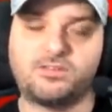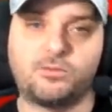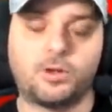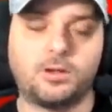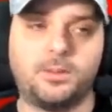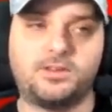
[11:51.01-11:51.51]
and we're
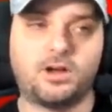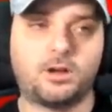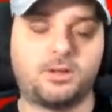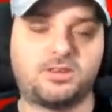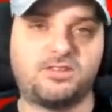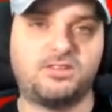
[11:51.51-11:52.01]
going to be talking
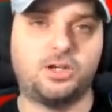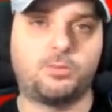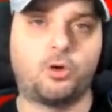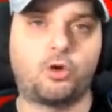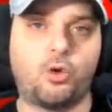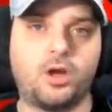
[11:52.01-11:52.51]
about the Senior
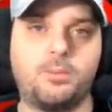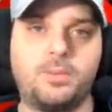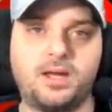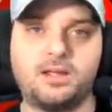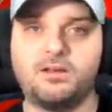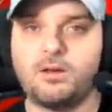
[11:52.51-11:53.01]
Bowl quite a bit.